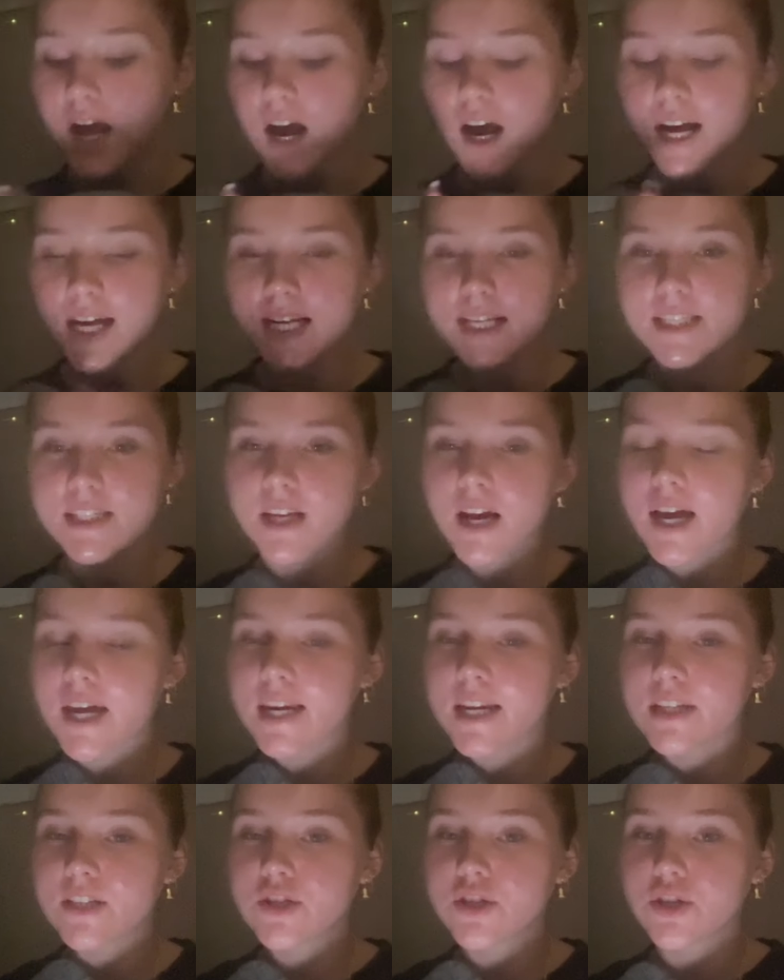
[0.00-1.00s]
I
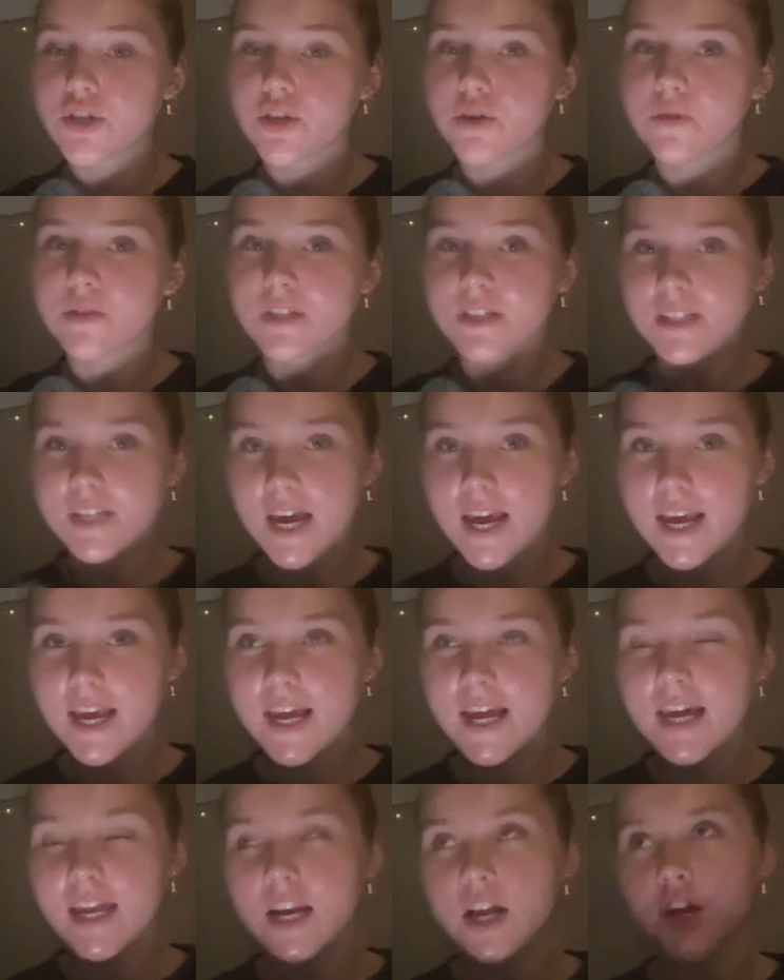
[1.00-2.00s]
decided to stay
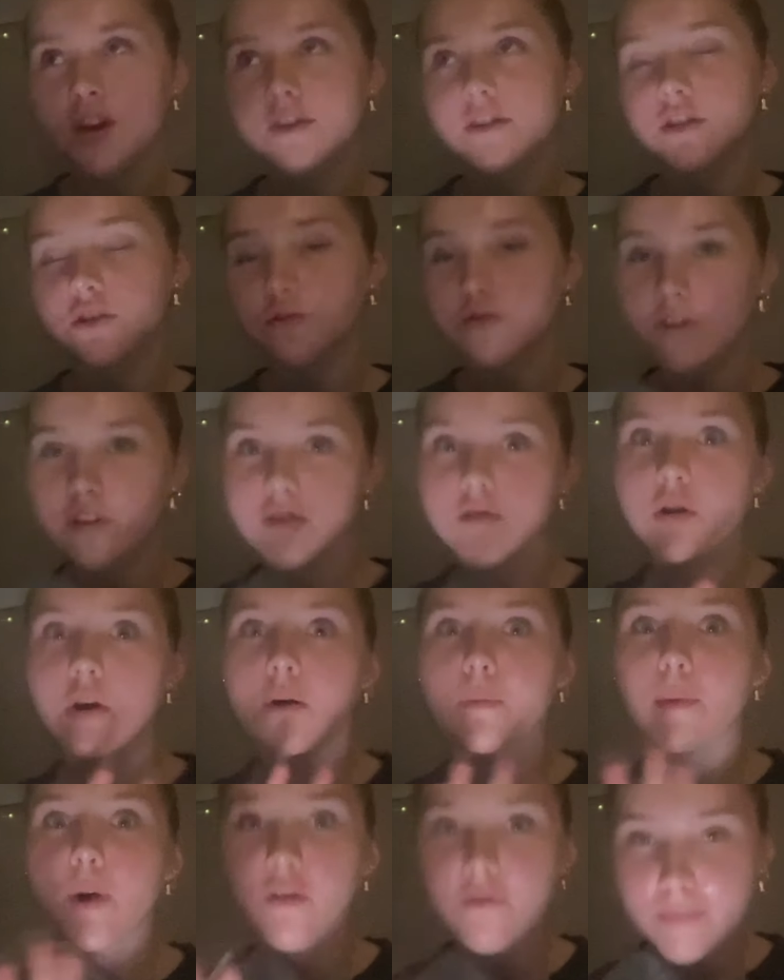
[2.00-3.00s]
in and go to the
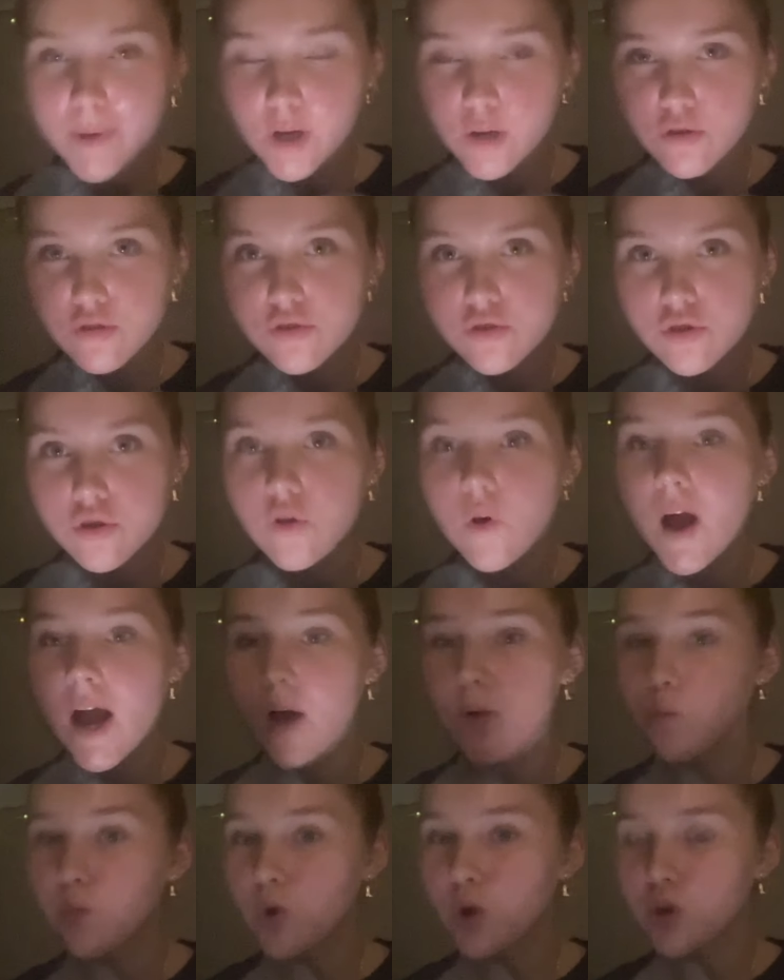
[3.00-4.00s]
rooftop of my hostel
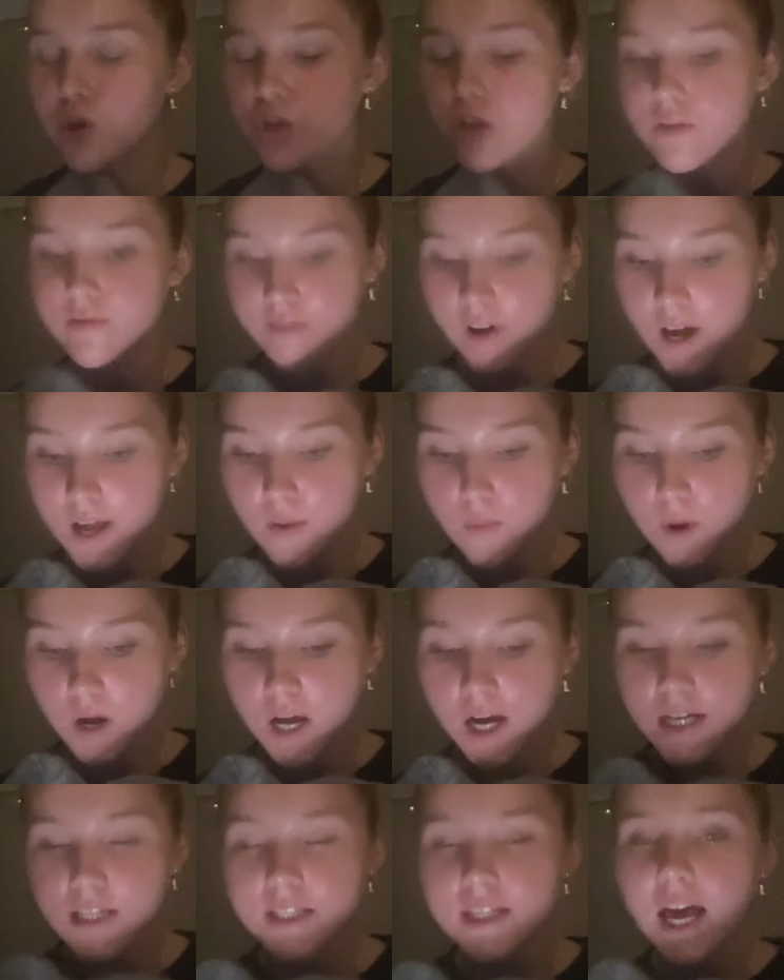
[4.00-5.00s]
and watch the
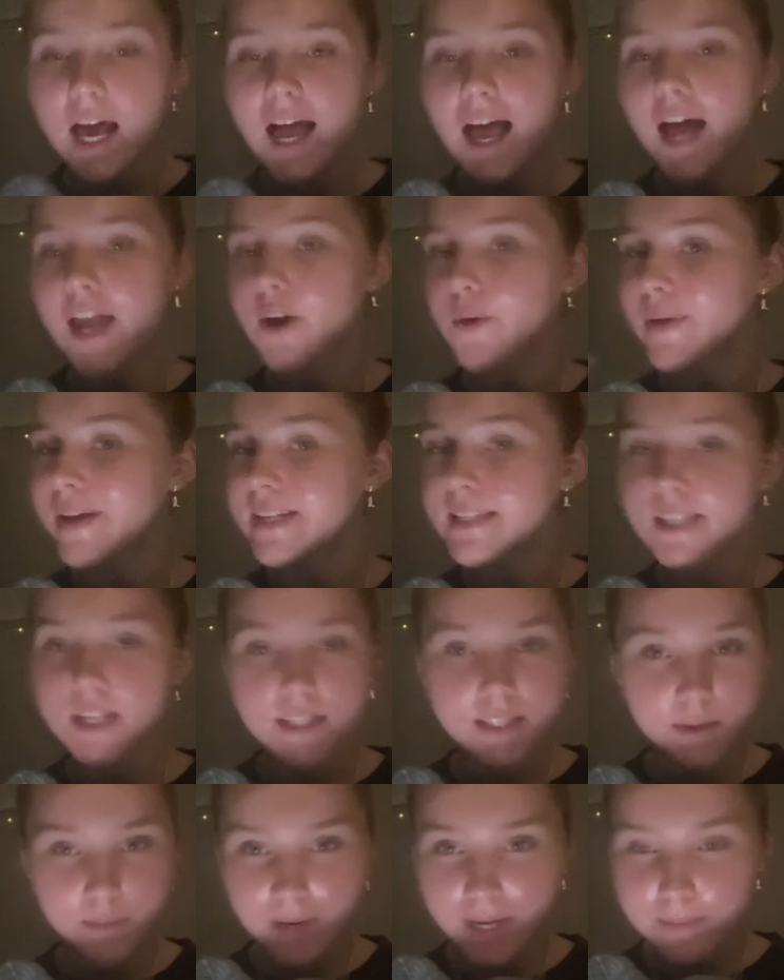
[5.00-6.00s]
fireworks, and I'll
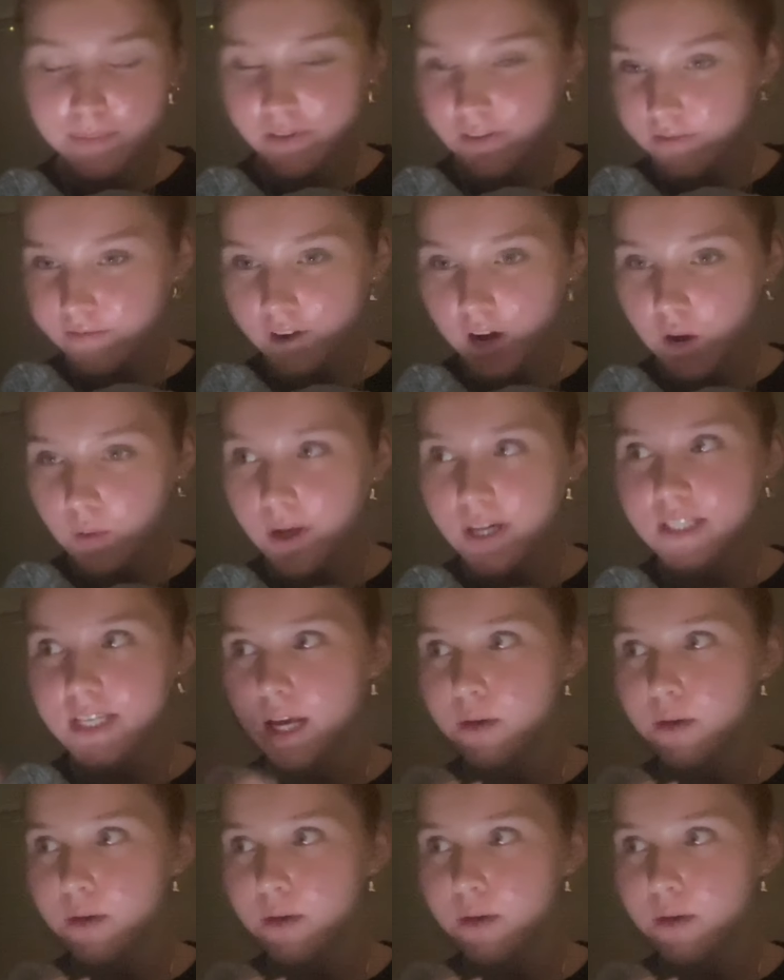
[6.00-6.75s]
insert some clips of the fireworks.